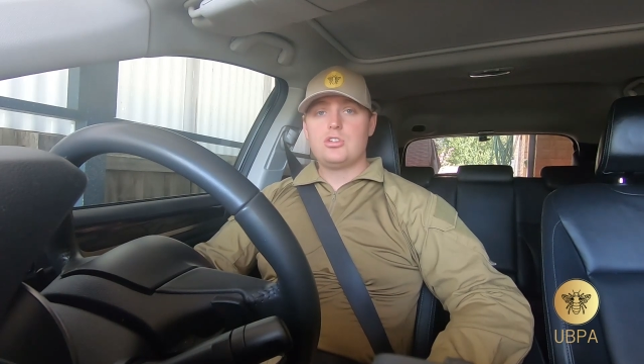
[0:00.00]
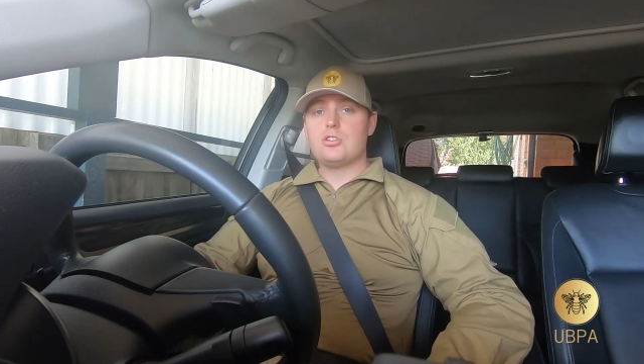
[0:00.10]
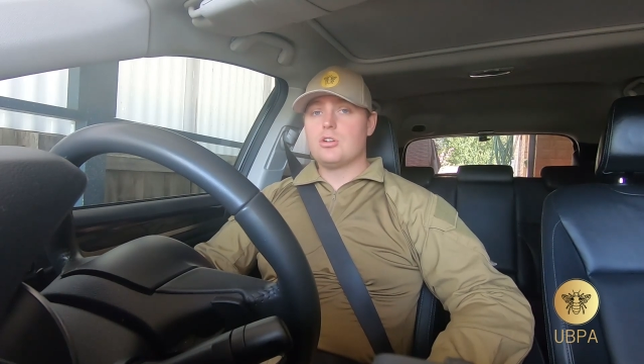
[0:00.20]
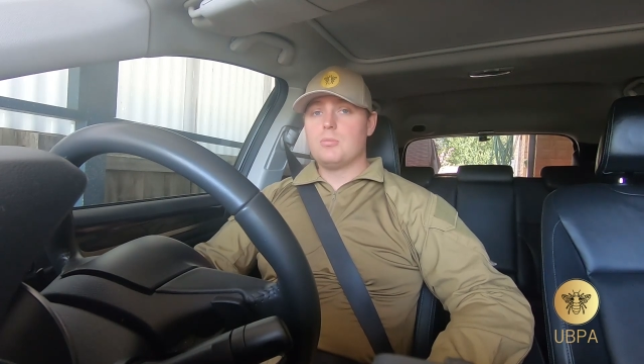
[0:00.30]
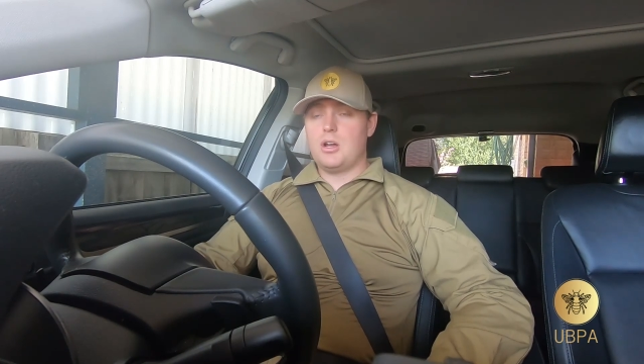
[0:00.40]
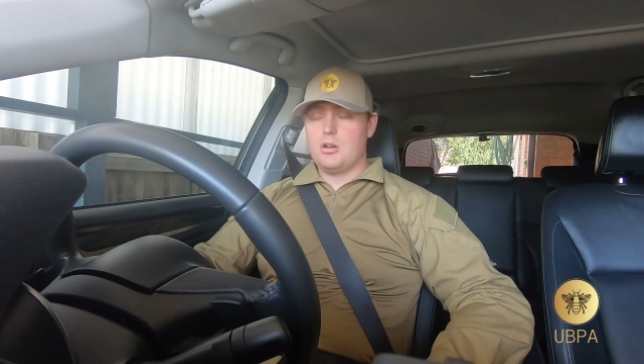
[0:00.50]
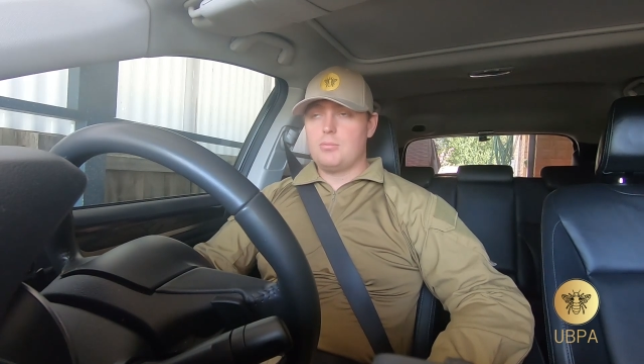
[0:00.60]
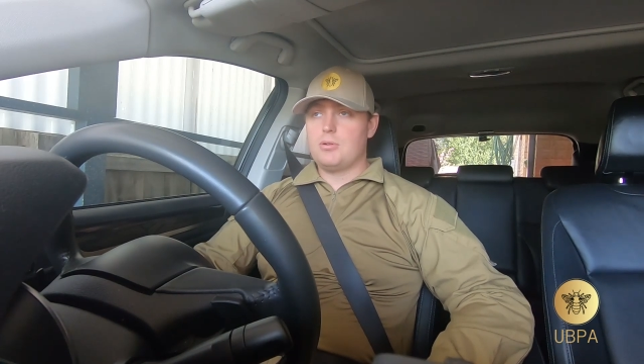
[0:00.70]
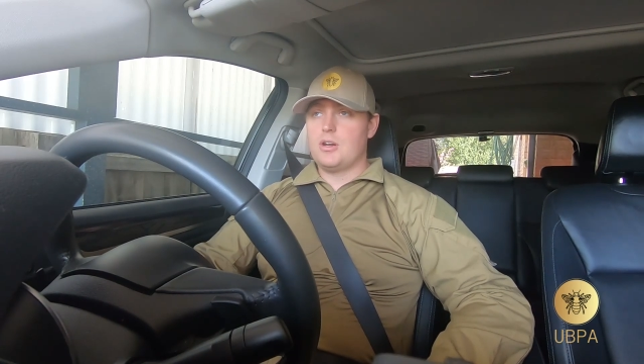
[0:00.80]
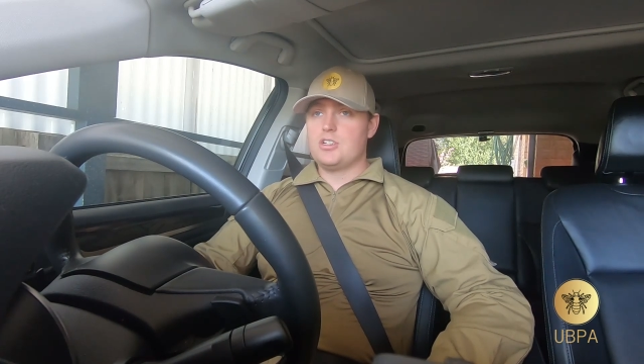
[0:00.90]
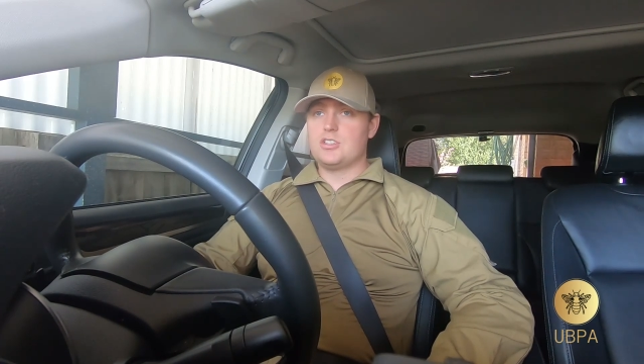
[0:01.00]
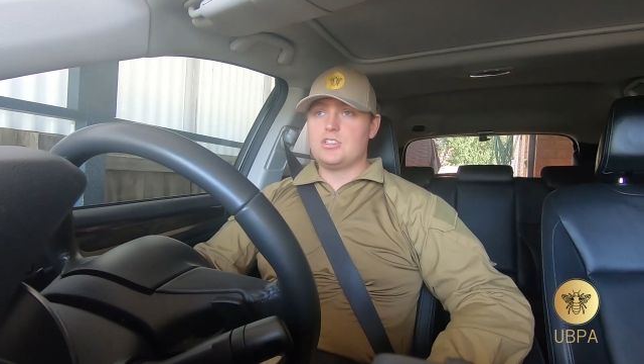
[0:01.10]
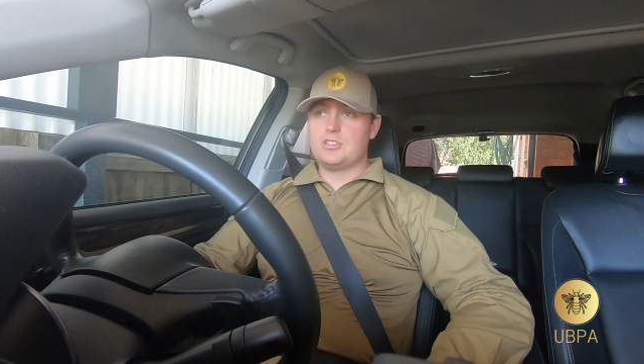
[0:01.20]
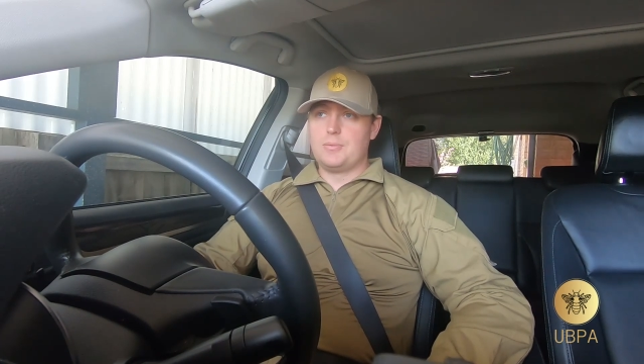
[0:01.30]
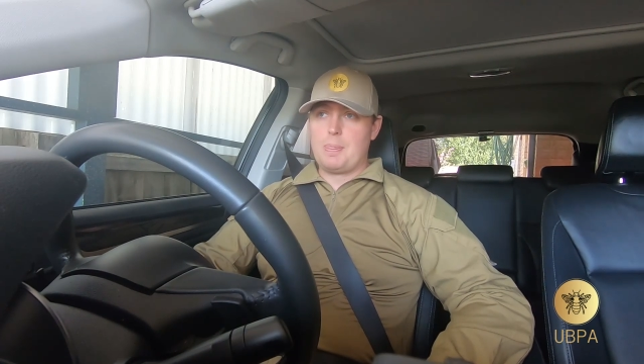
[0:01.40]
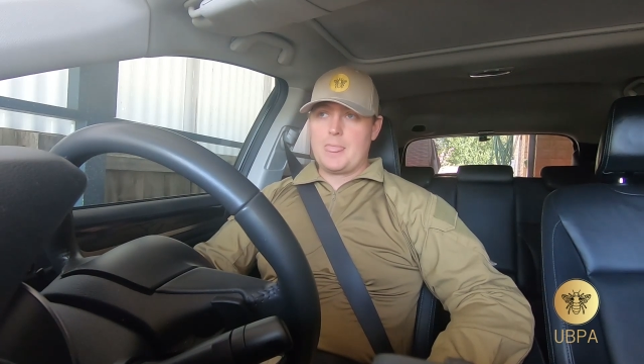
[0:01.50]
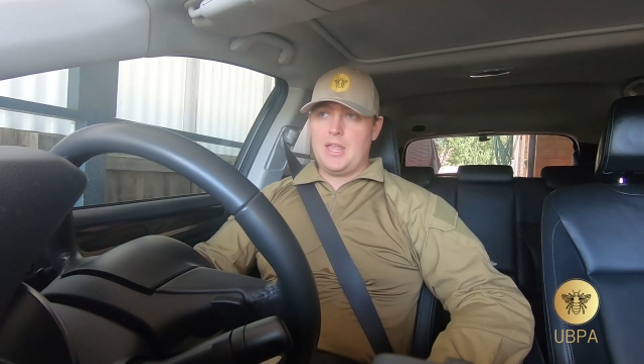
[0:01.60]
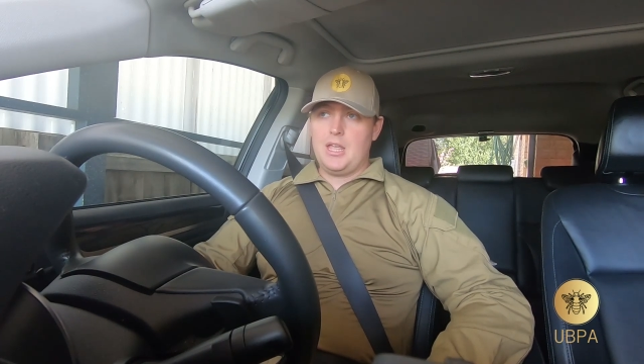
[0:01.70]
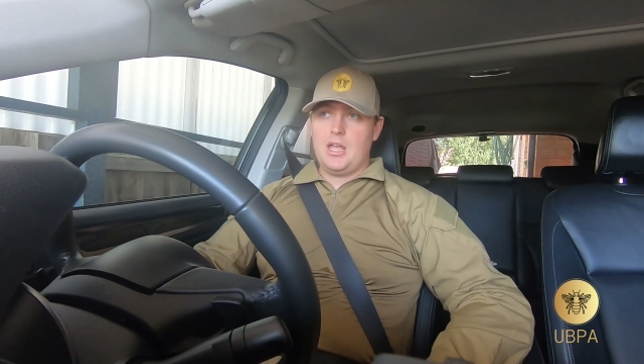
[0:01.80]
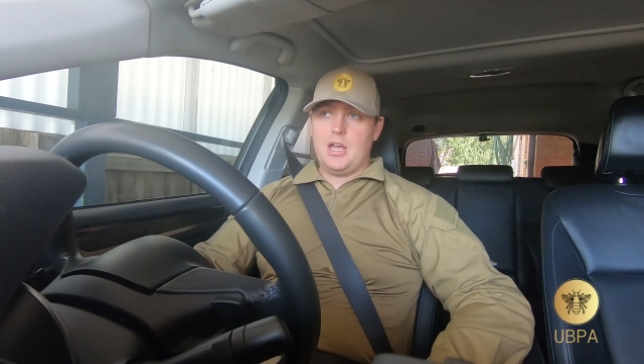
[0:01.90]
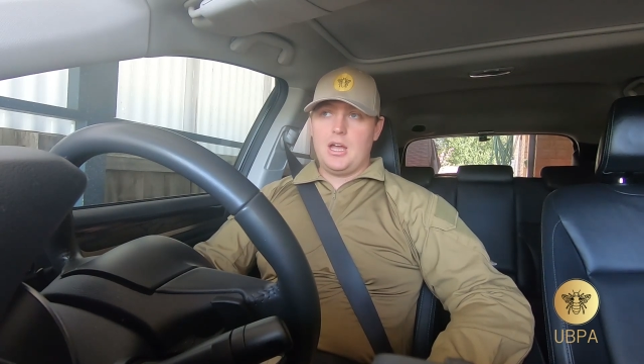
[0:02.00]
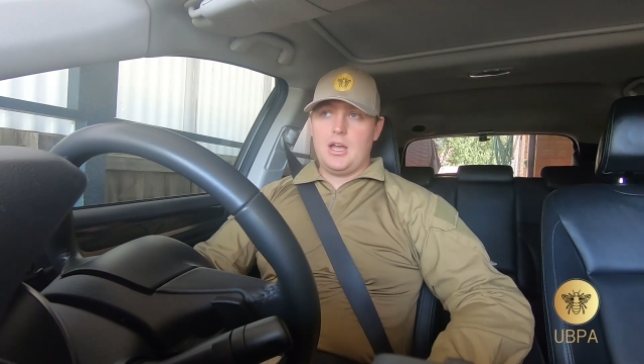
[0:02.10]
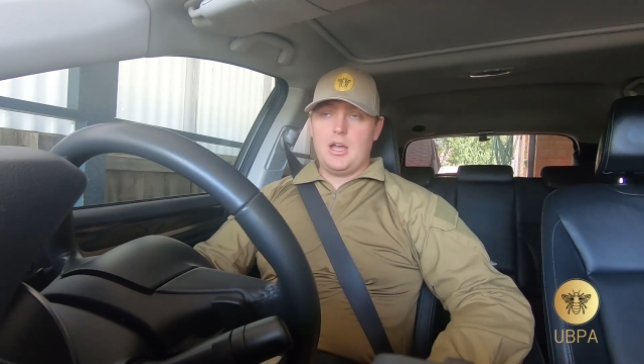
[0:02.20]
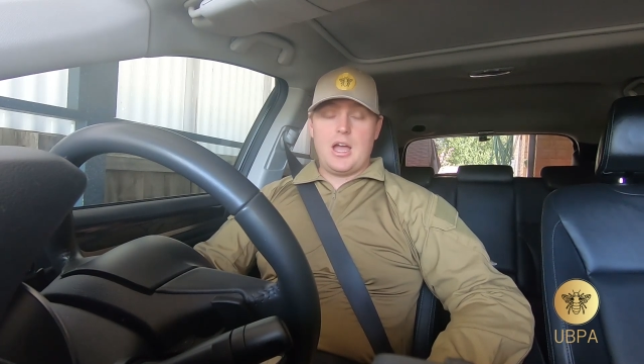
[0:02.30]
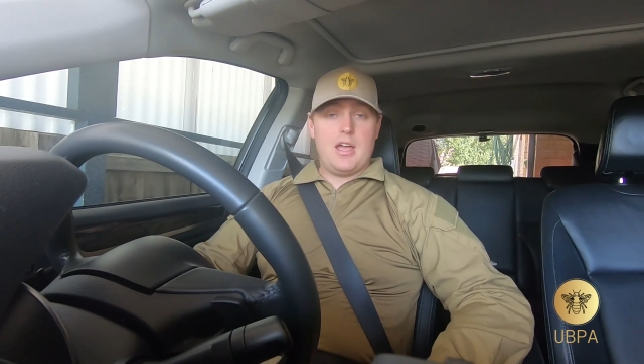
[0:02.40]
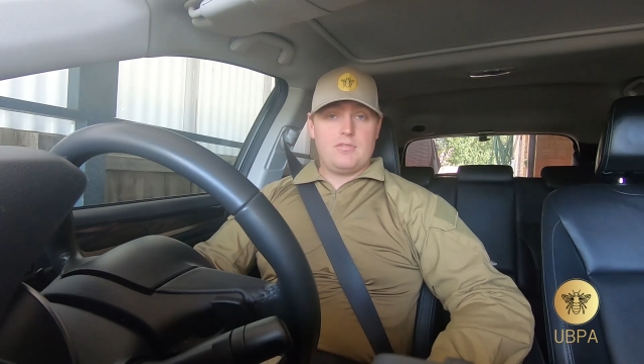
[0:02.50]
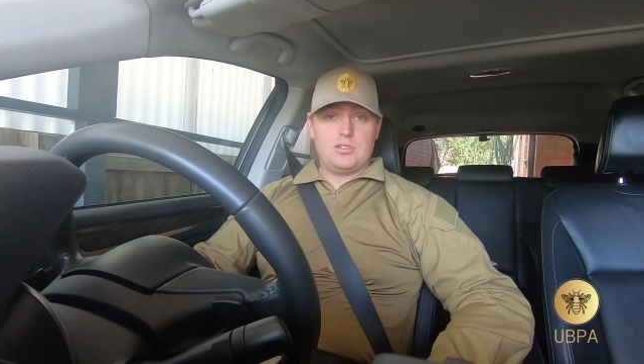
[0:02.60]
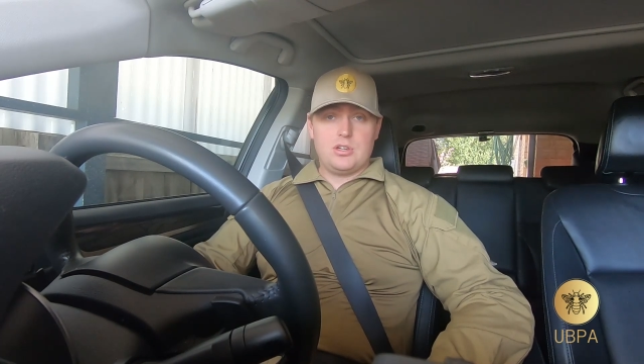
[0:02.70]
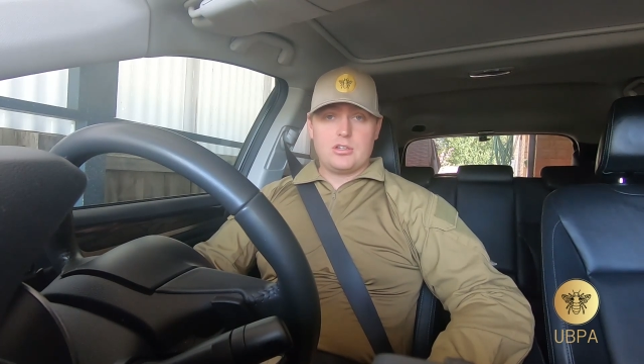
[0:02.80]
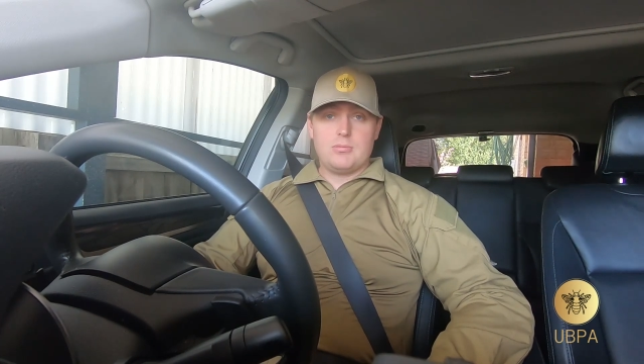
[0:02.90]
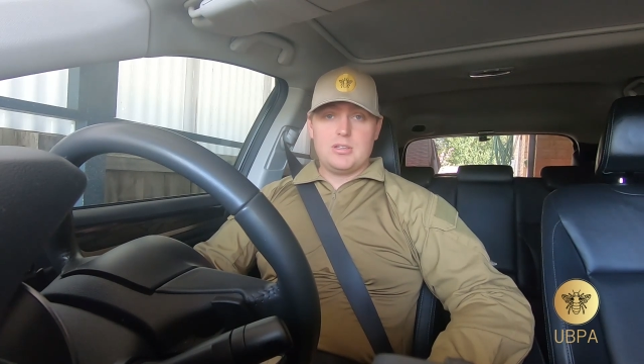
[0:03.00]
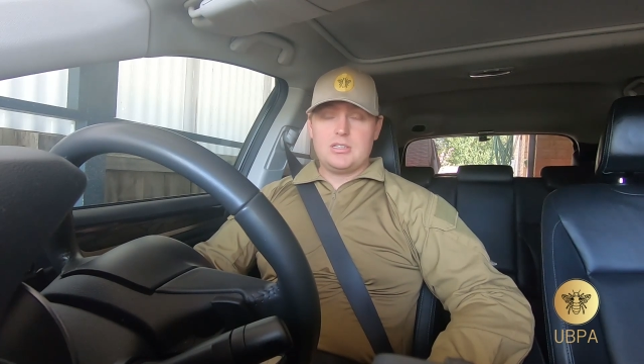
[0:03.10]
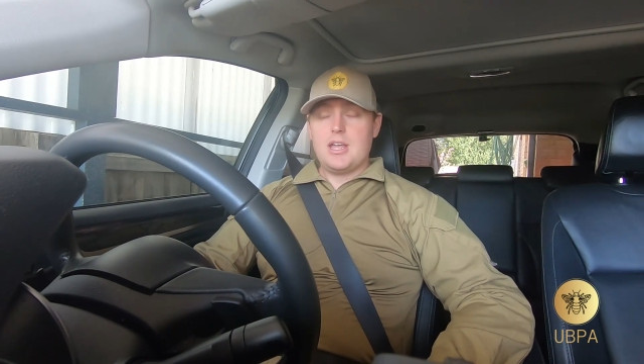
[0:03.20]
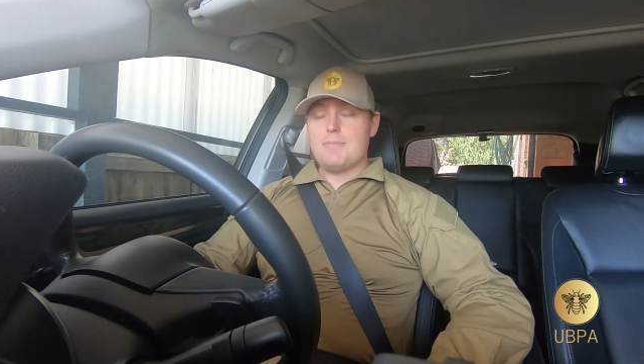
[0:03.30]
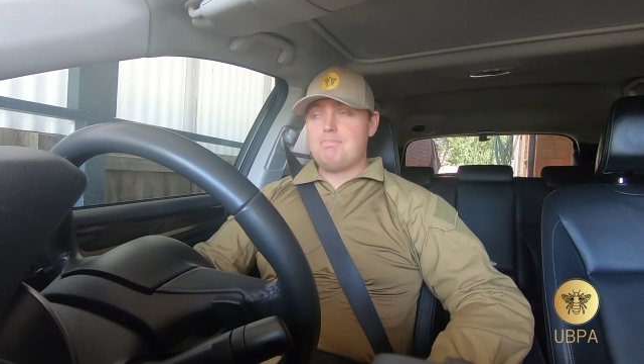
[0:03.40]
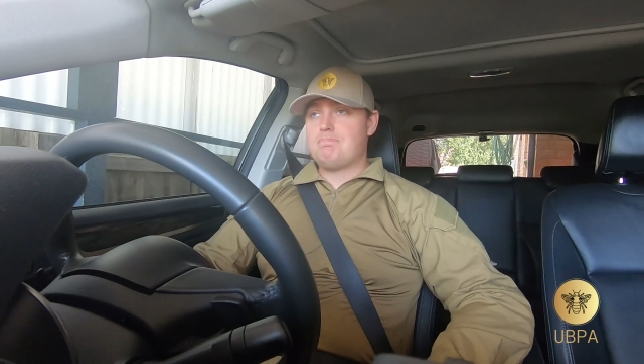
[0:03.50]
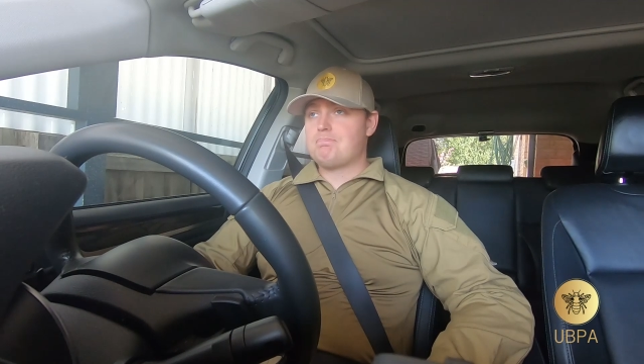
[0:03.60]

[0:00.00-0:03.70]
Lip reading: during my operations. I have to document that.